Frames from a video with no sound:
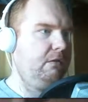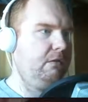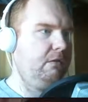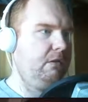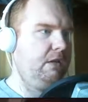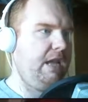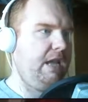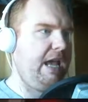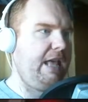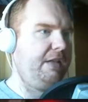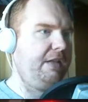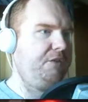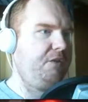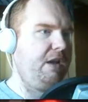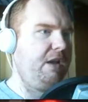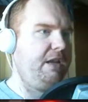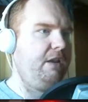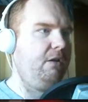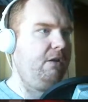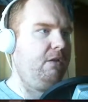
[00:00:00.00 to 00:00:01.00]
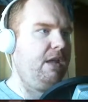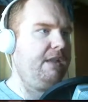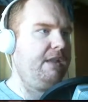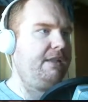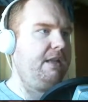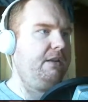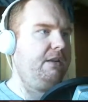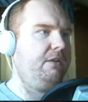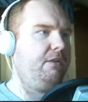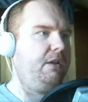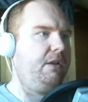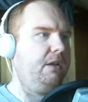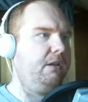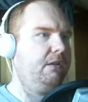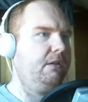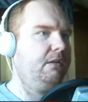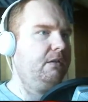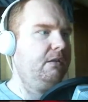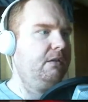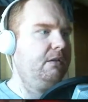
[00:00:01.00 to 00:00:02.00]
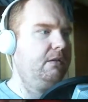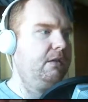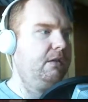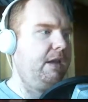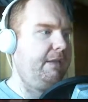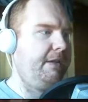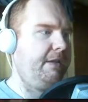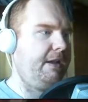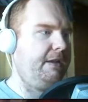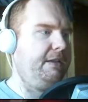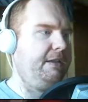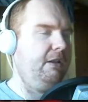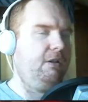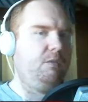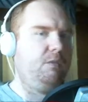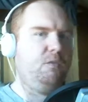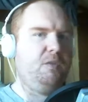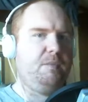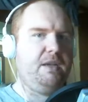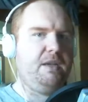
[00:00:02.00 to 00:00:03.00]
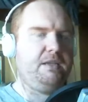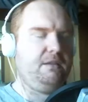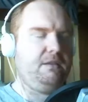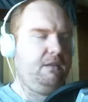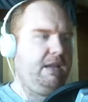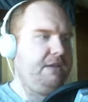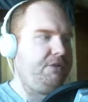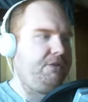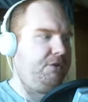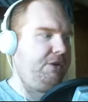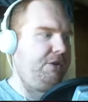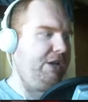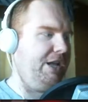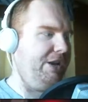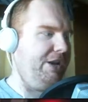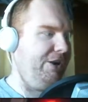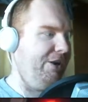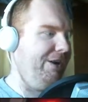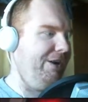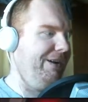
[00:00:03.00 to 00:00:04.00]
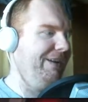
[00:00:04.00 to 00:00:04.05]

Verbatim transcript: Yeah, that's right, you don't like that, do you? I think I killed him with my laser cutter.